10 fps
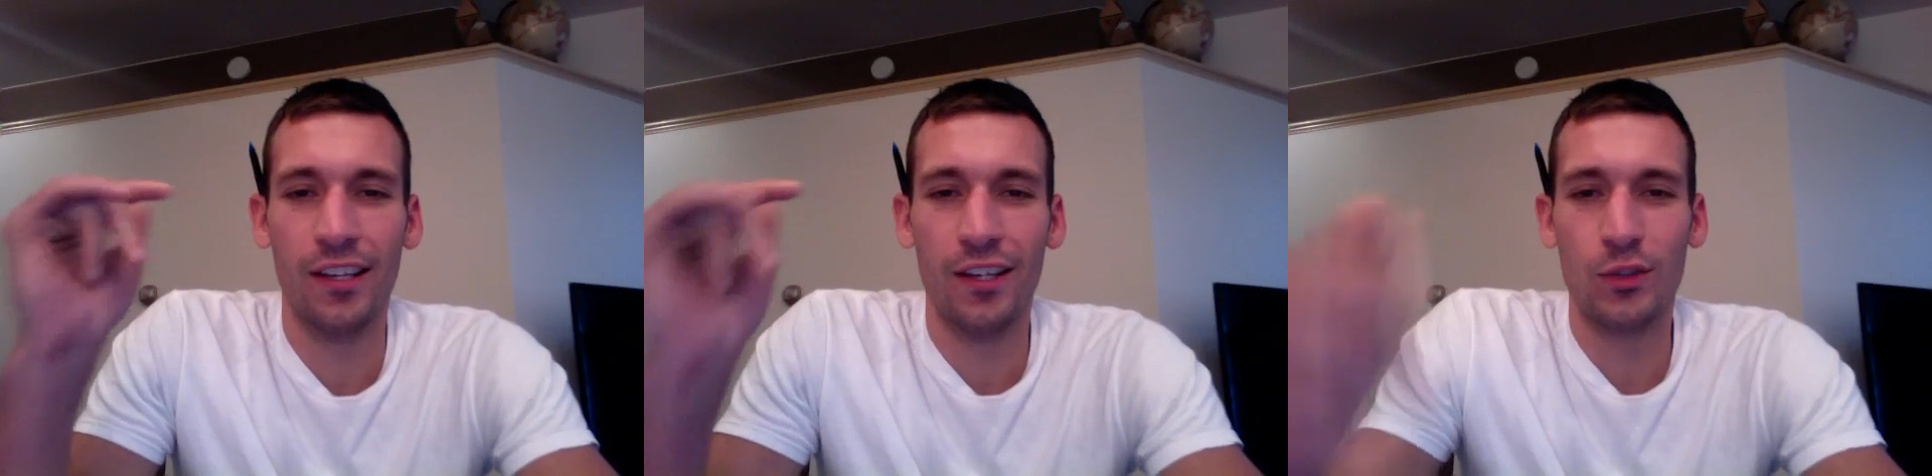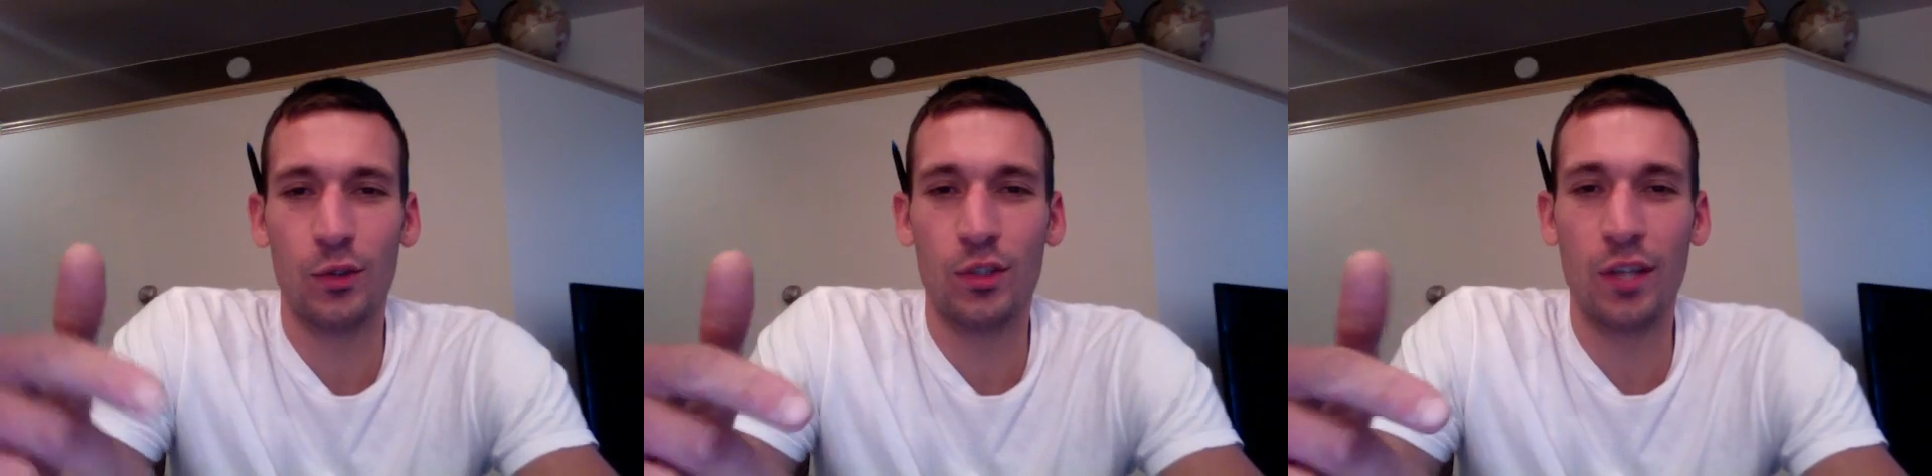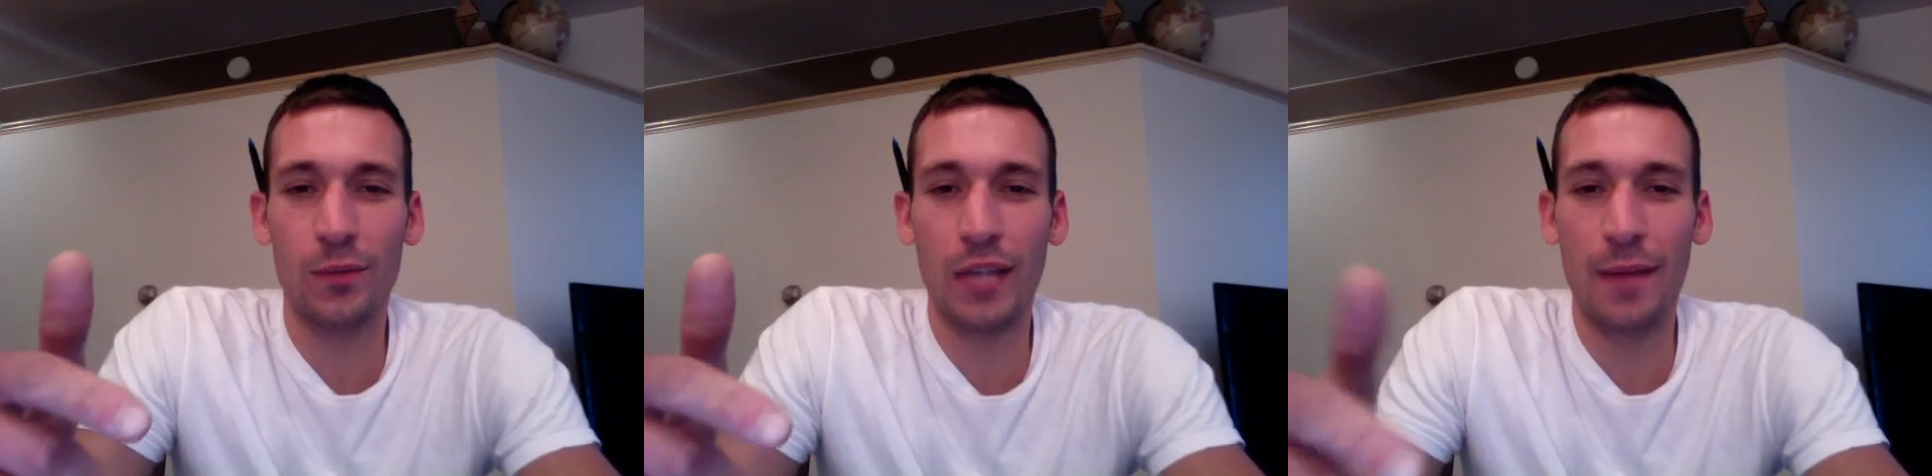So
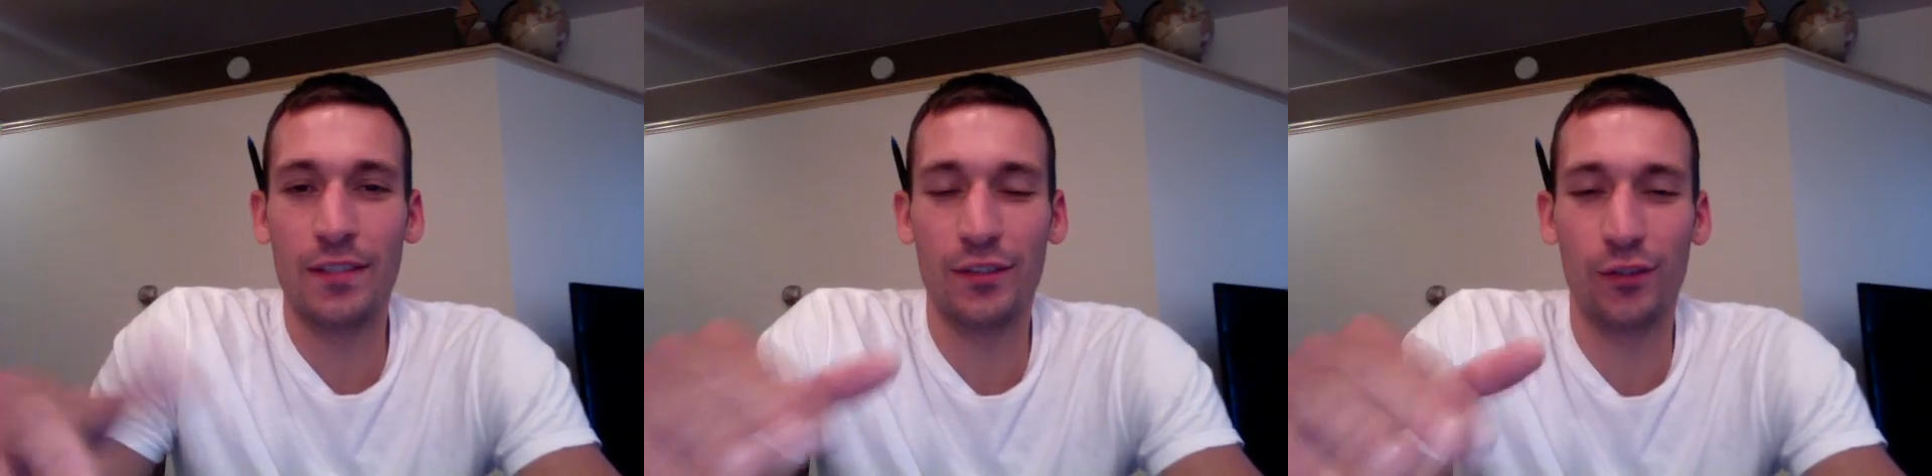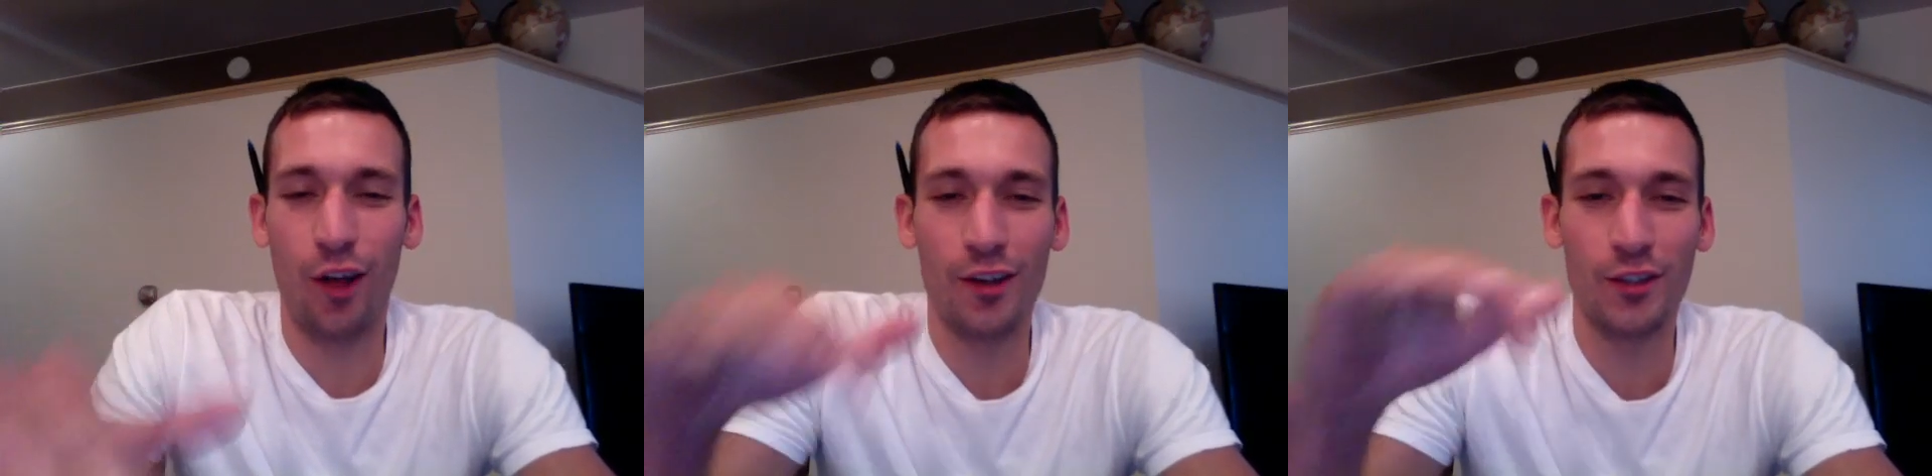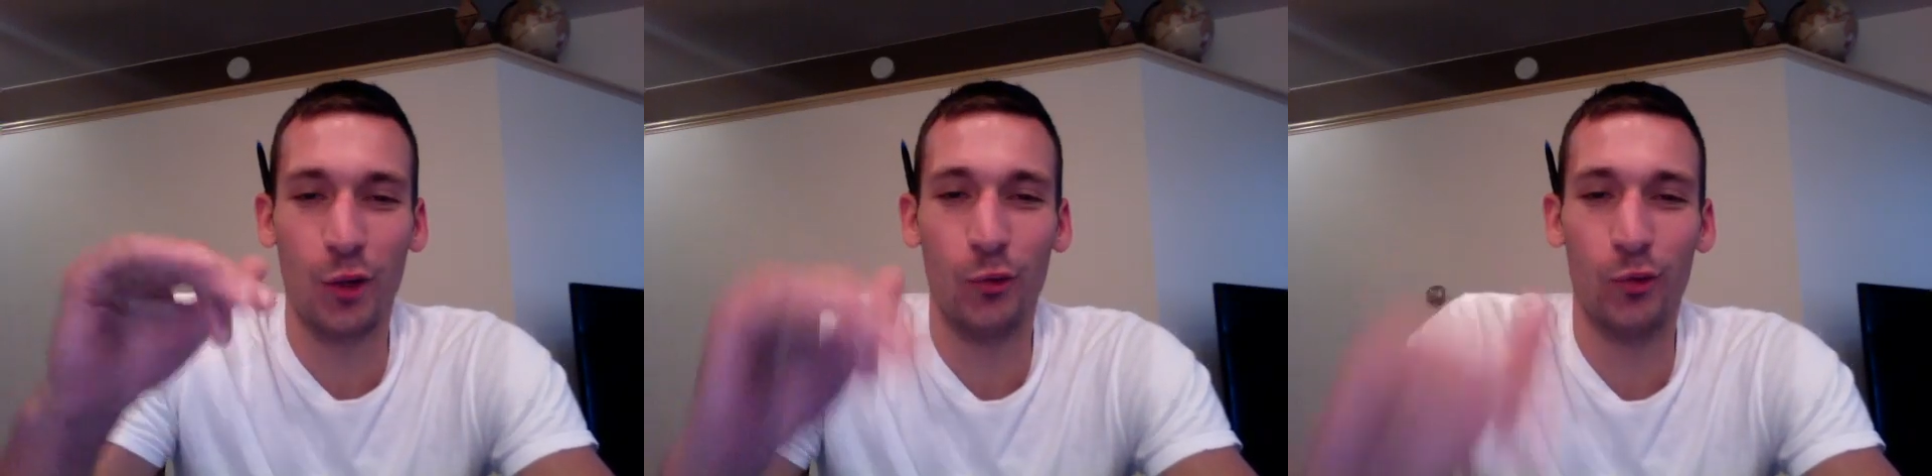sometimes these vlogs
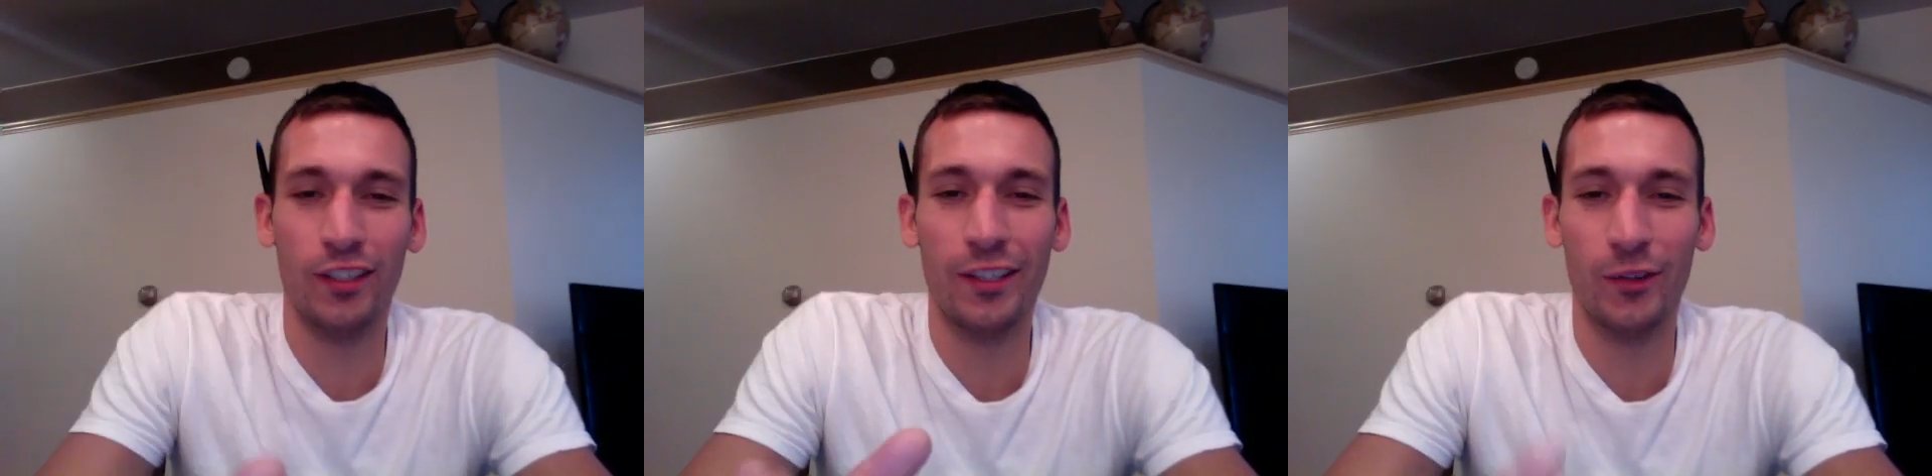are really,